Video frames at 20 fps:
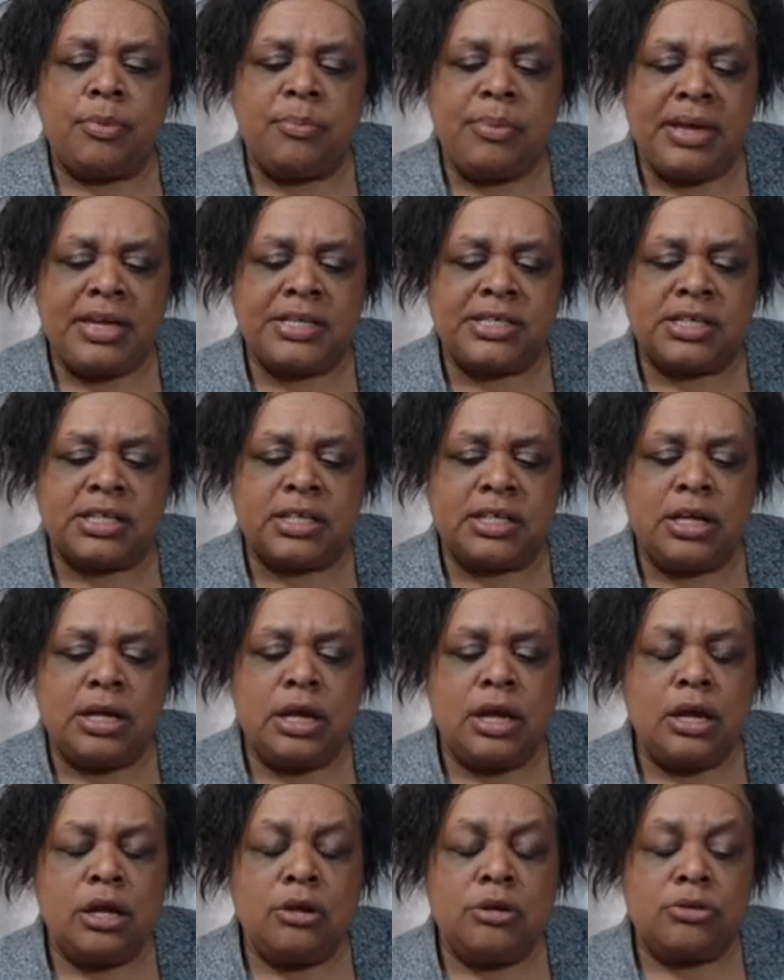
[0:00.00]

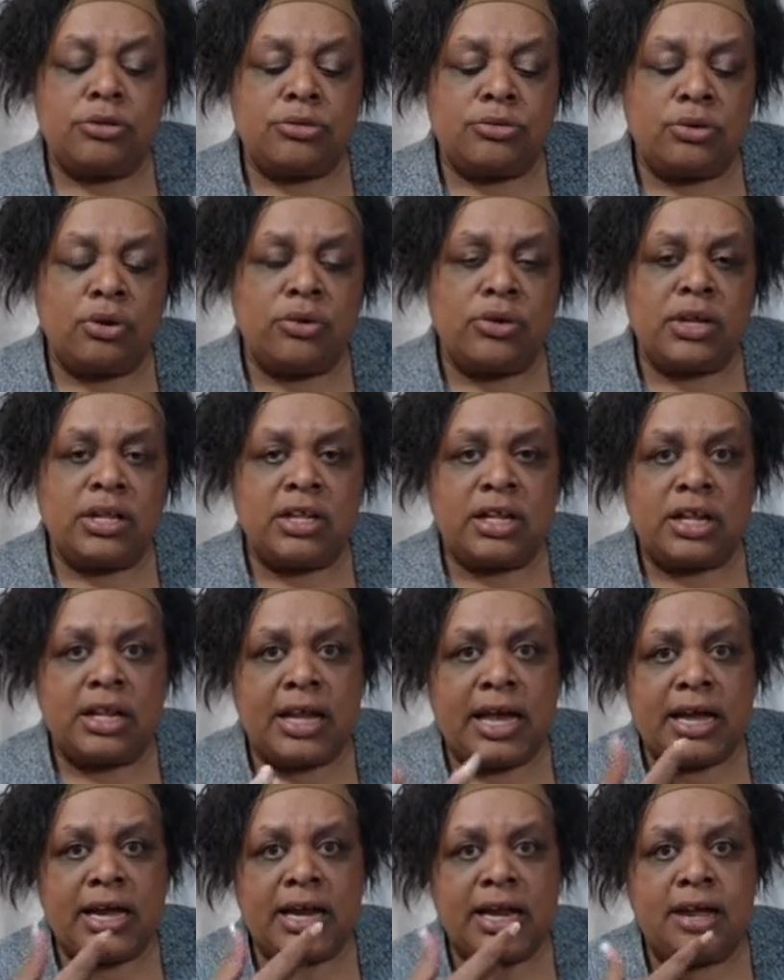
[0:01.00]
basically thrown in the
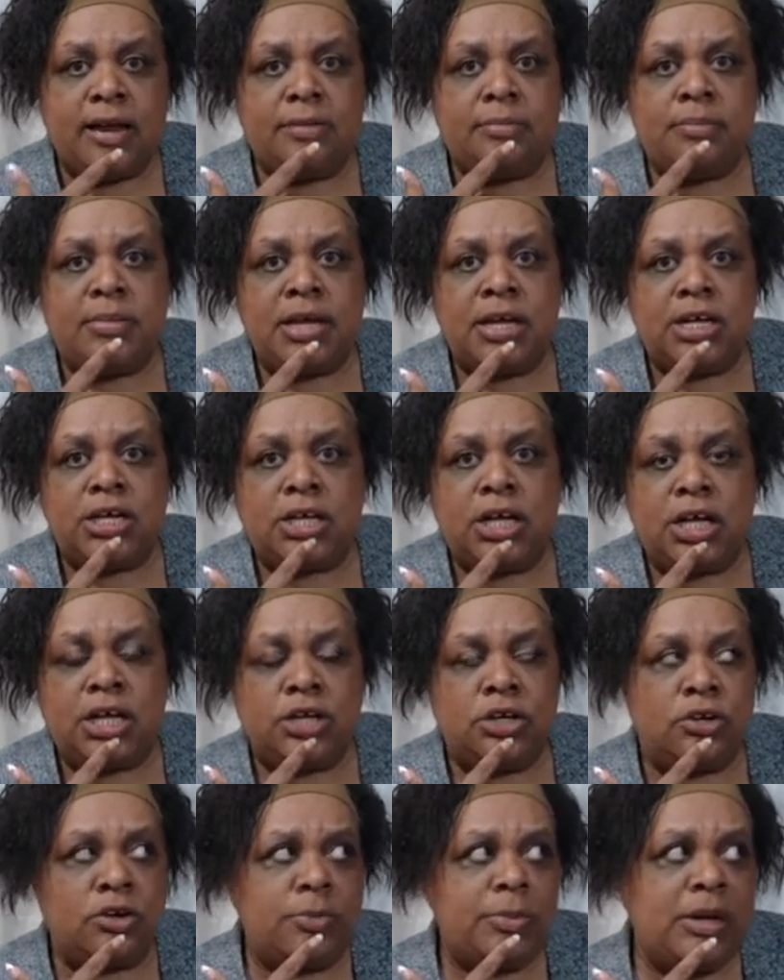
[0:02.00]
light and made
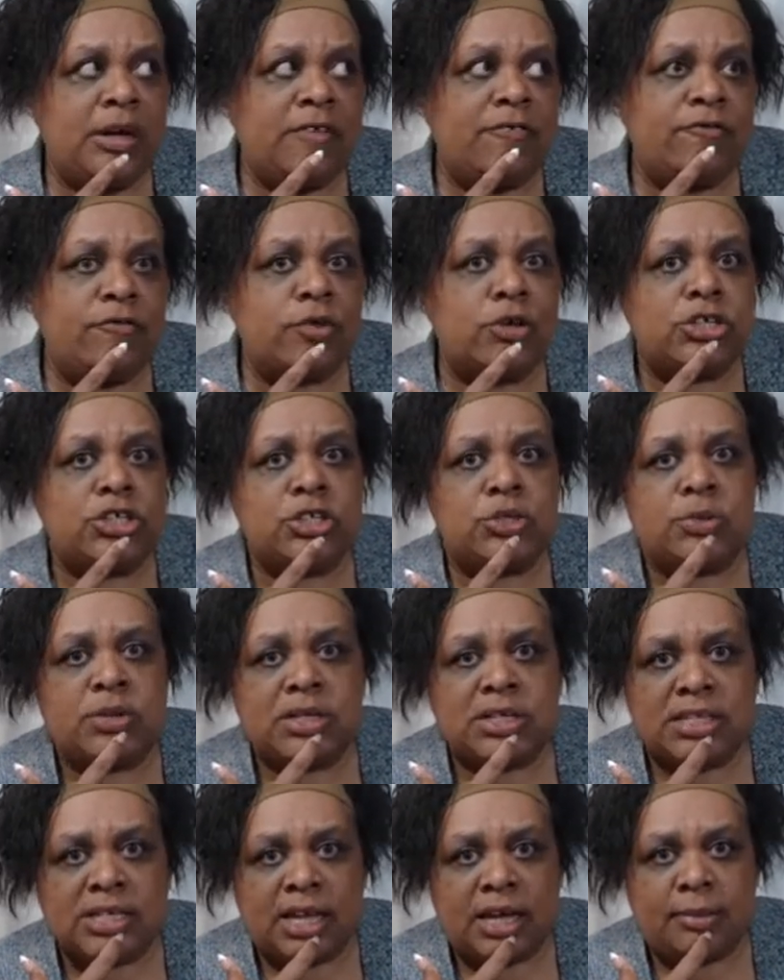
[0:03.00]
and you're being forced to
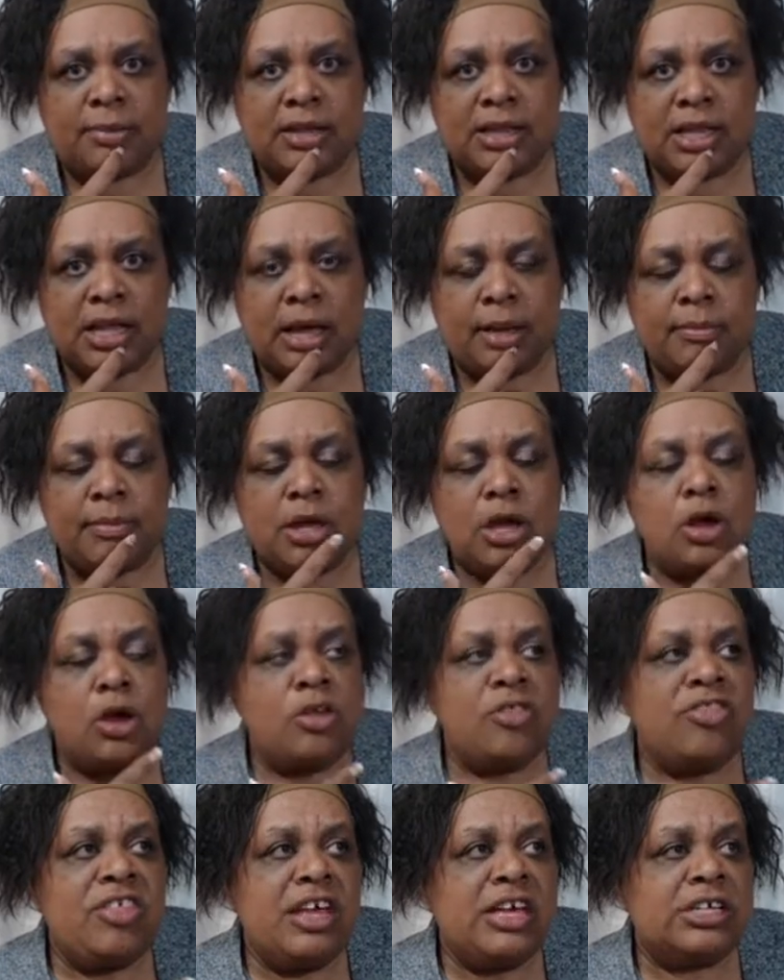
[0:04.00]
examine them
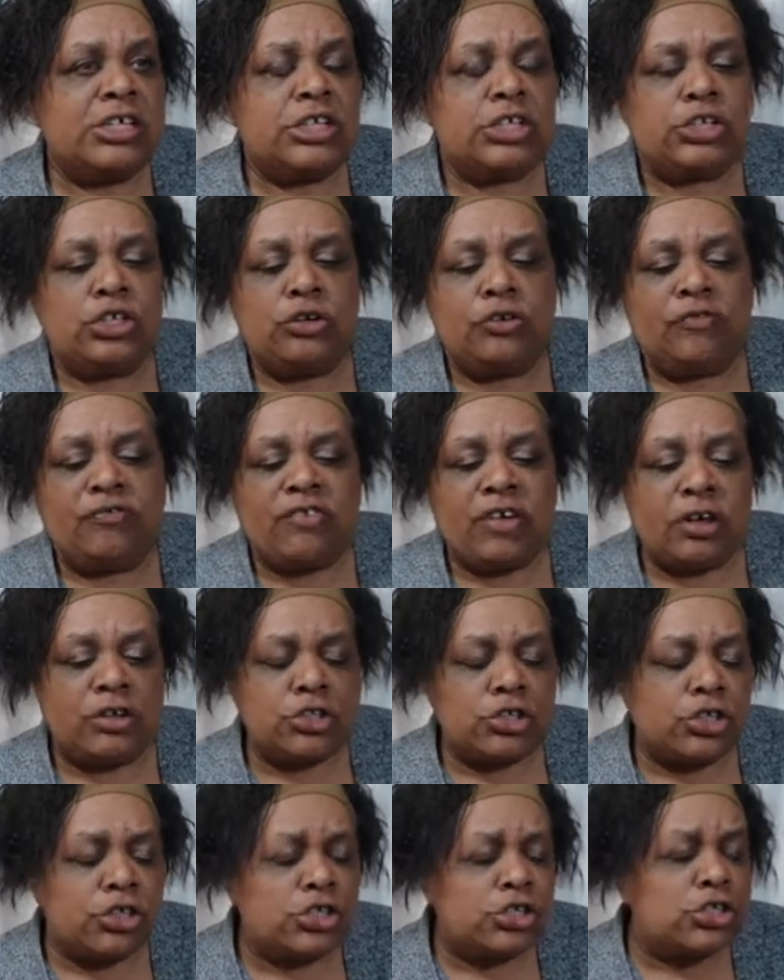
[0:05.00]
things that you
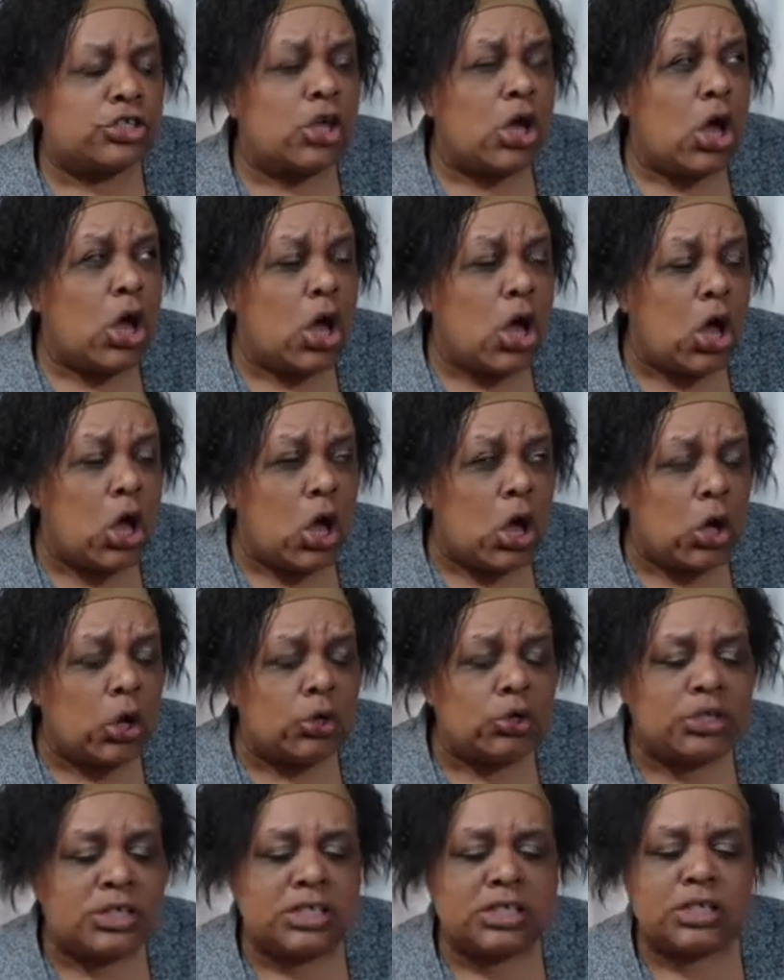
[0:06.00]
felt
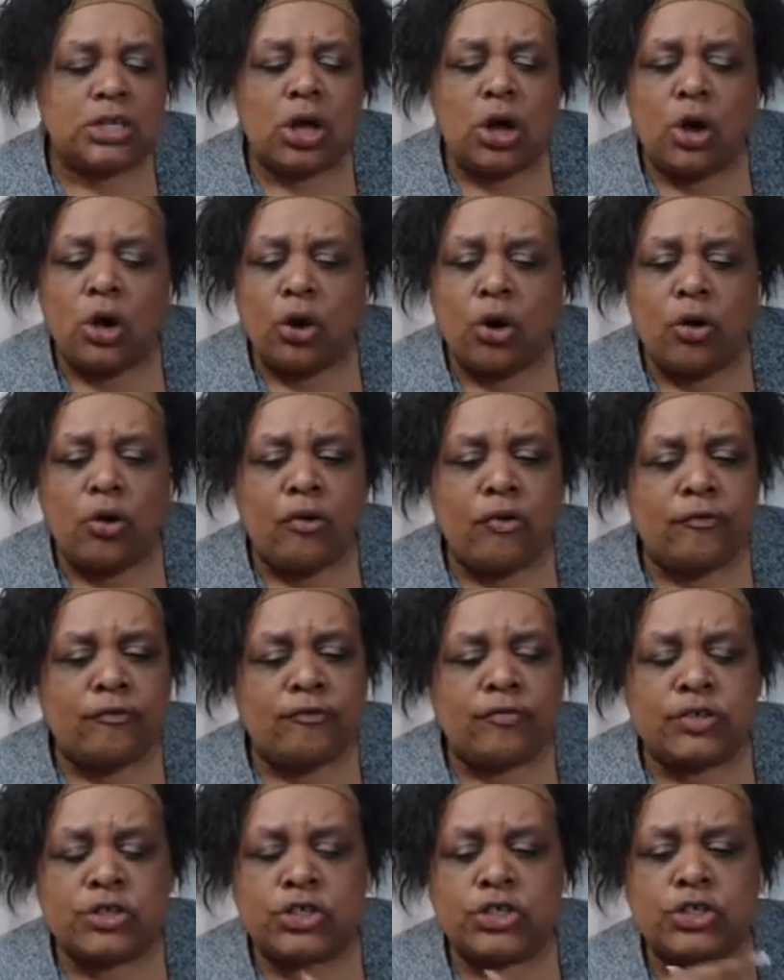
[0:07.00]
so so
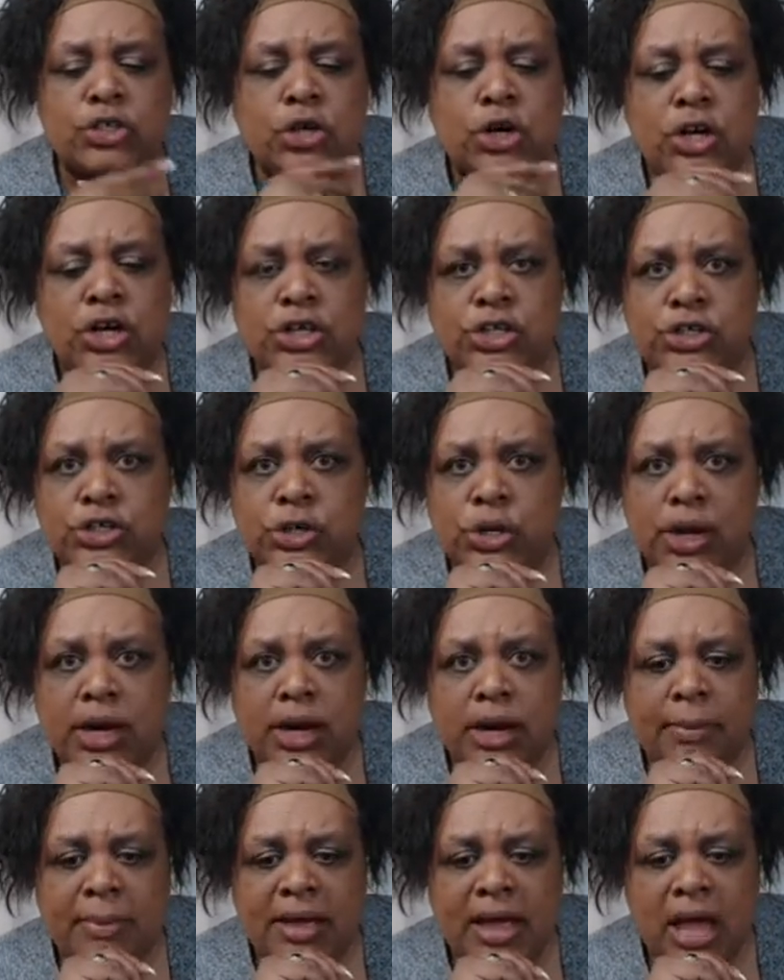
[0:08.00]
for sure and certain
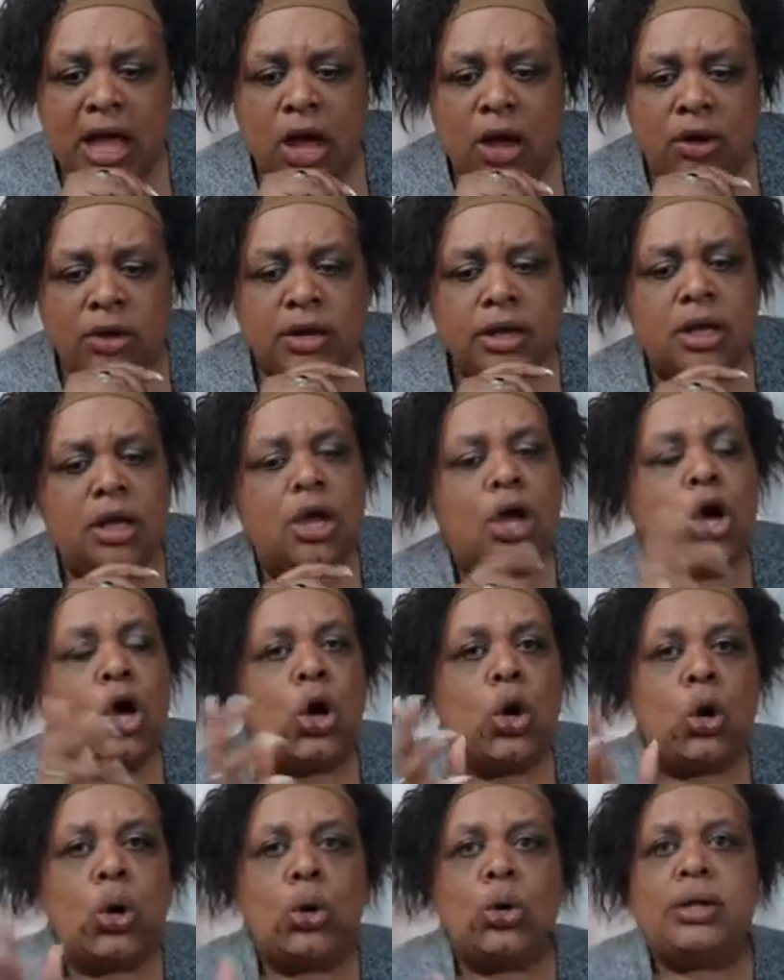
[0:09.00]
about
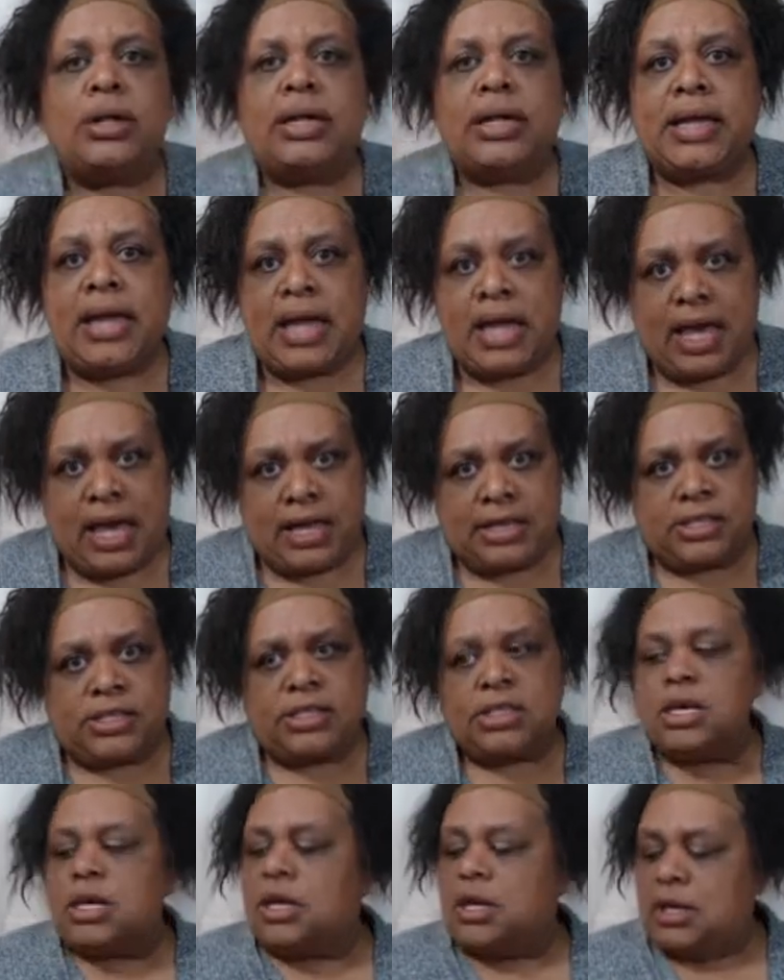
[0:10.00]
holy
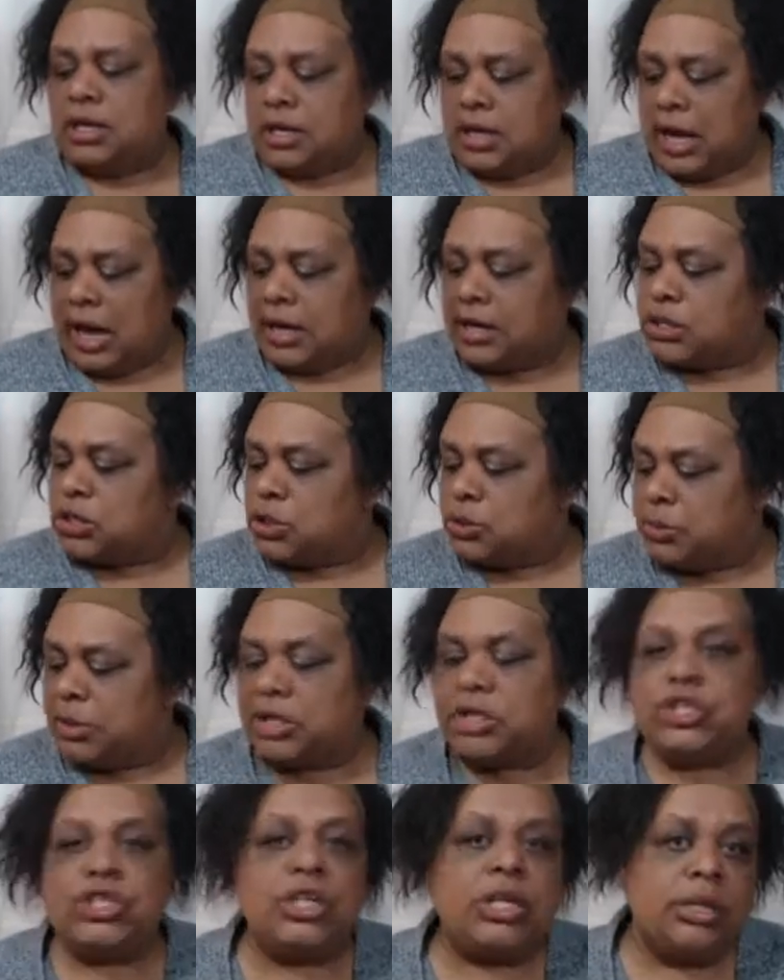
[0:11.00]
cats not so
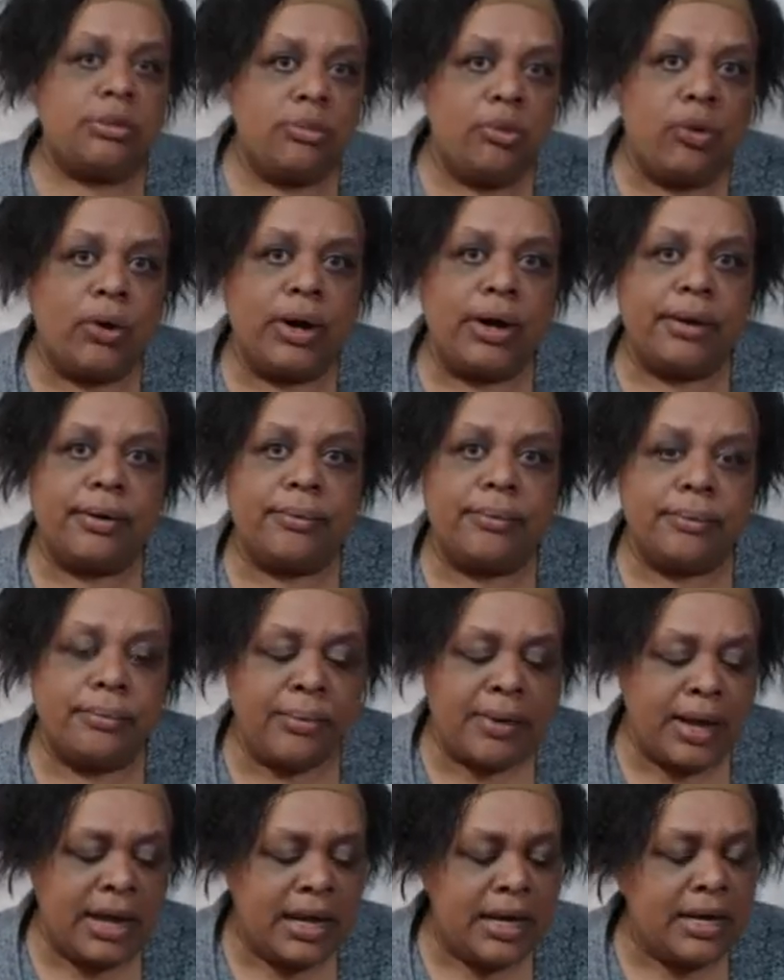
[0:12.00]
much anymore
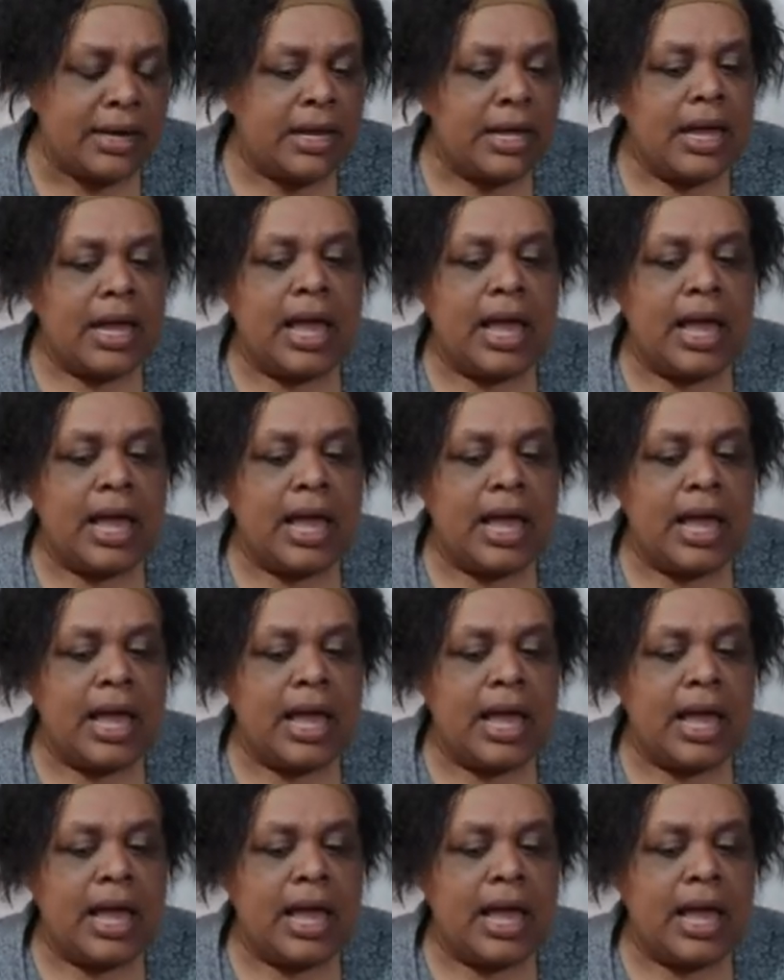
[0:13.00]
right